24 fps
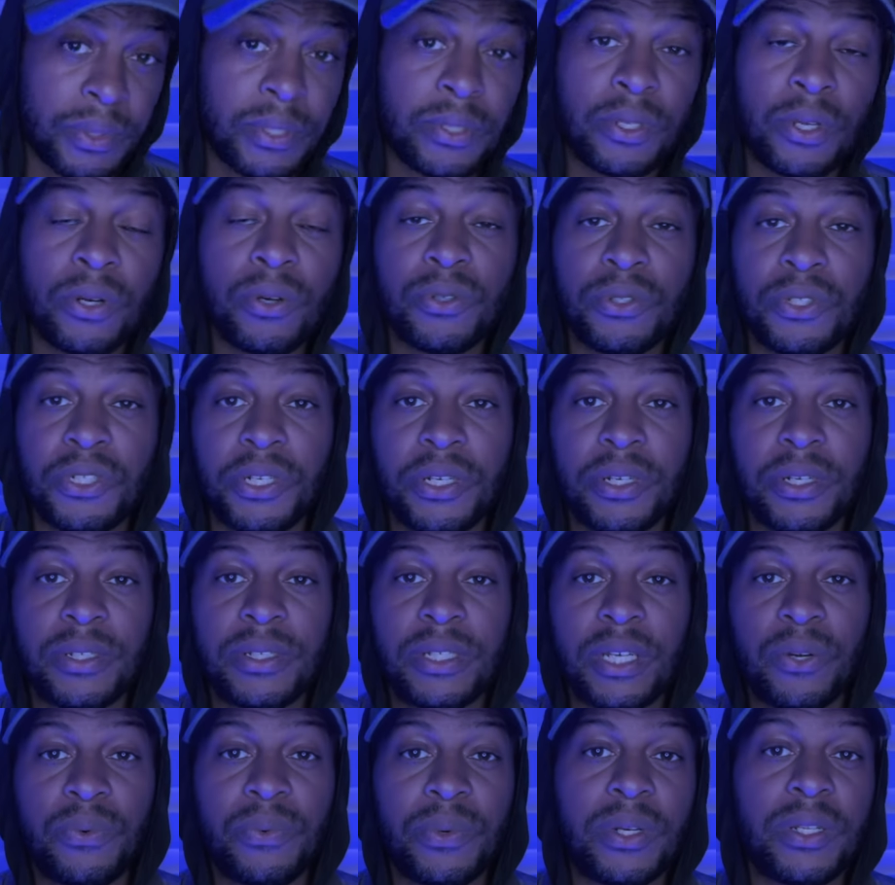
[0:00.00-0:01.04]
those years, I
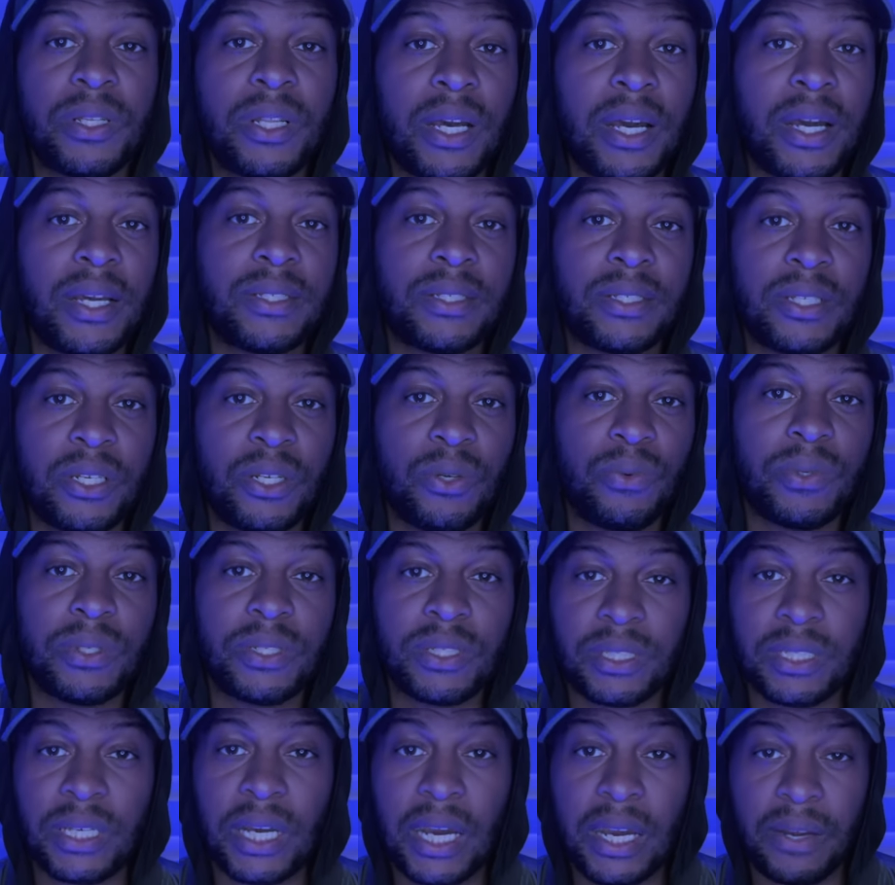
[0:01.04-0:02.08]
realized that it was
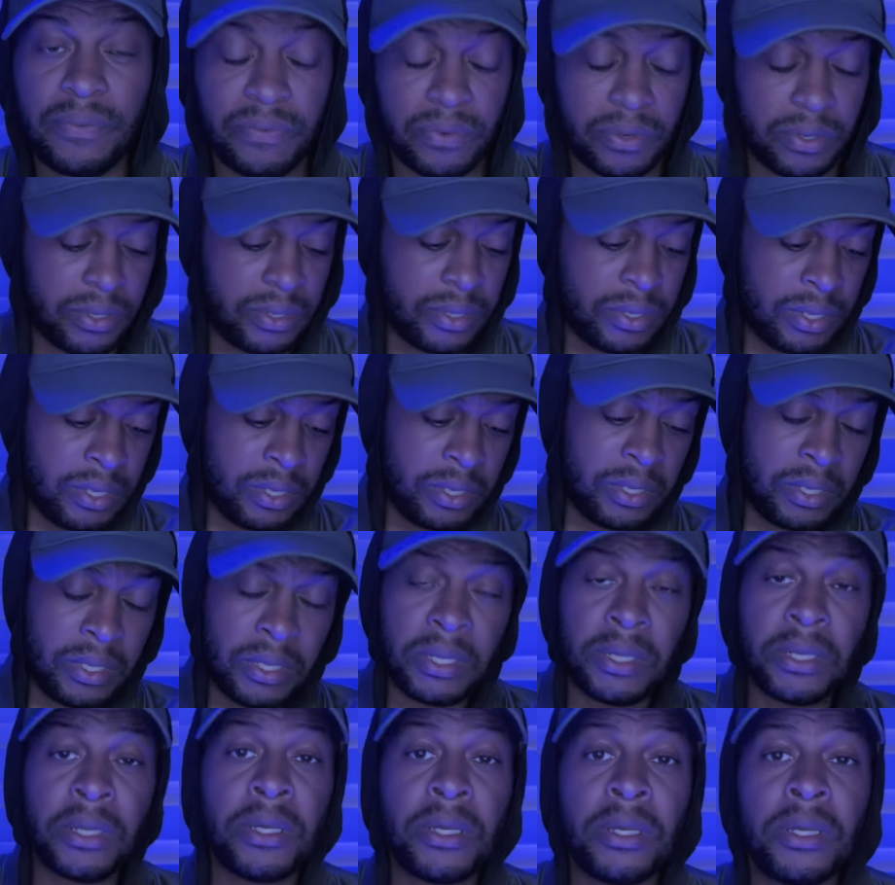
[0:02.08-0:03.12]
time for
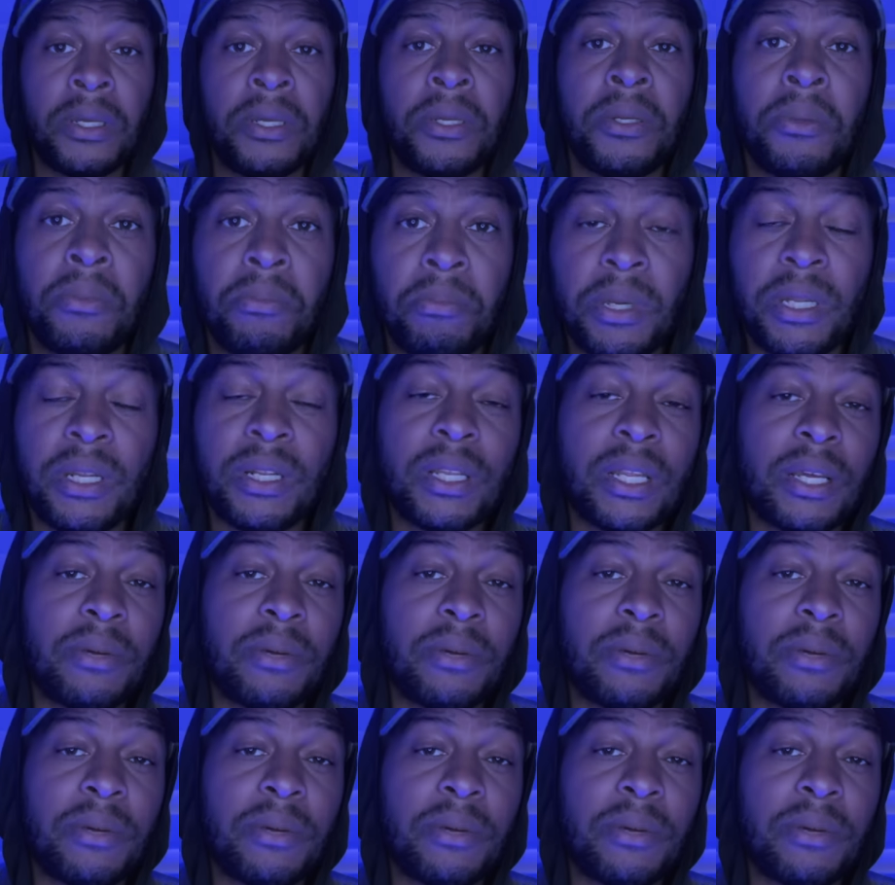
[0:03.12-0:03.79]
me to let